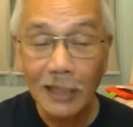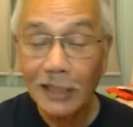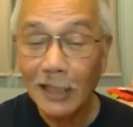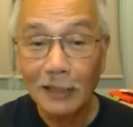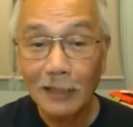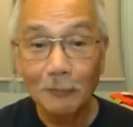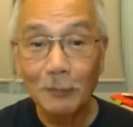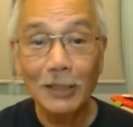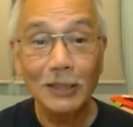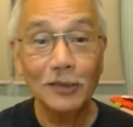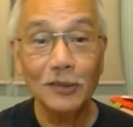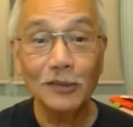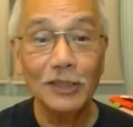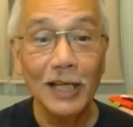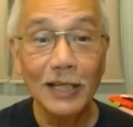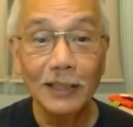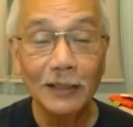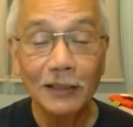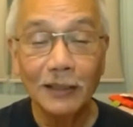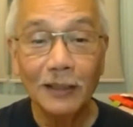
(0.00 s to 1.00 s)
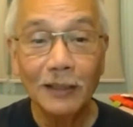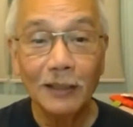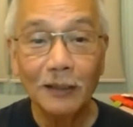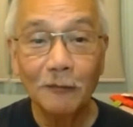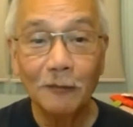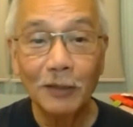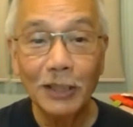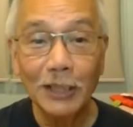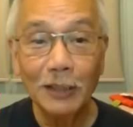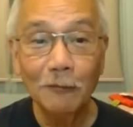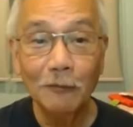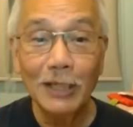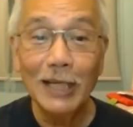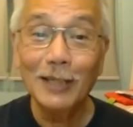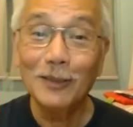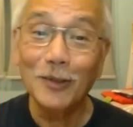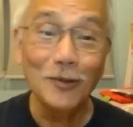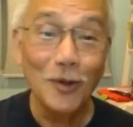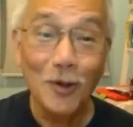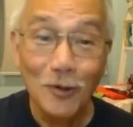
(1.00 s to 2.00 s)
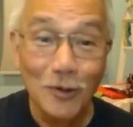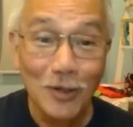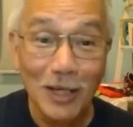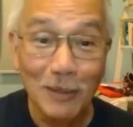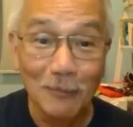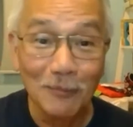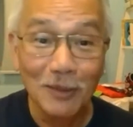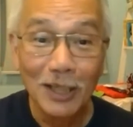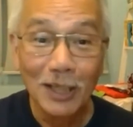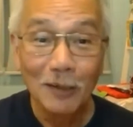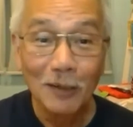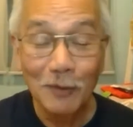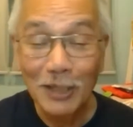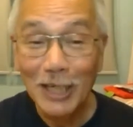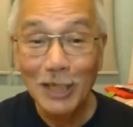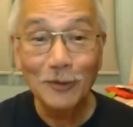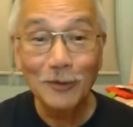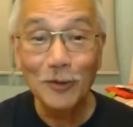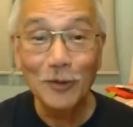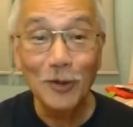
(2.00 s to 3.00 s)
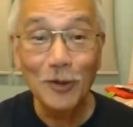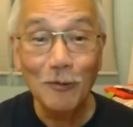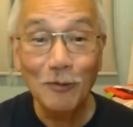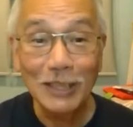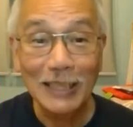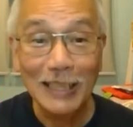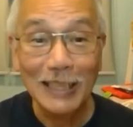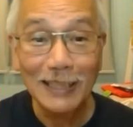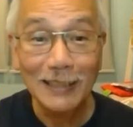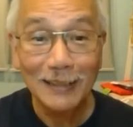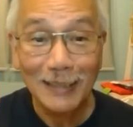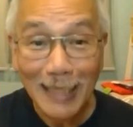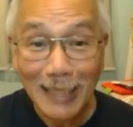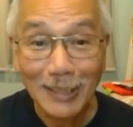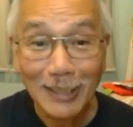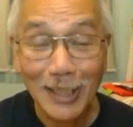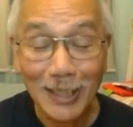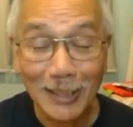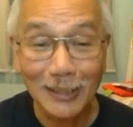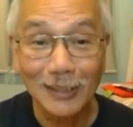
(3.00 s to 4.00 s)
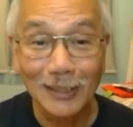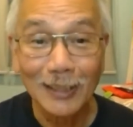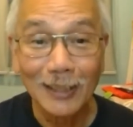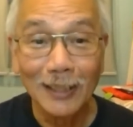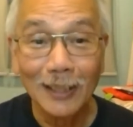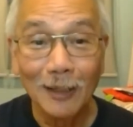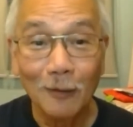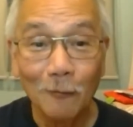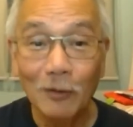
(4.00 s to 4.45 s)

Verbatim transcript: and that means to say we, we need to know Him. We need to know what He teaches.